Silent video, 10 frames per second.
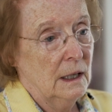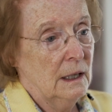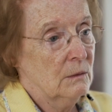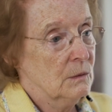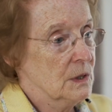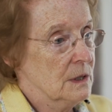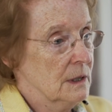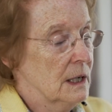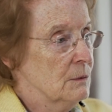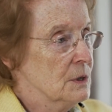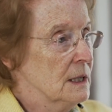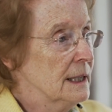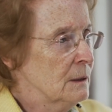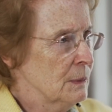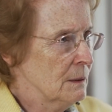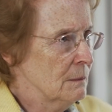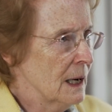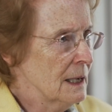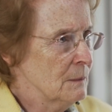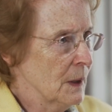it was a little bit
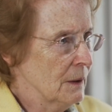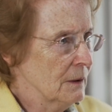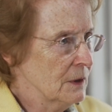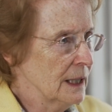mind-blowing,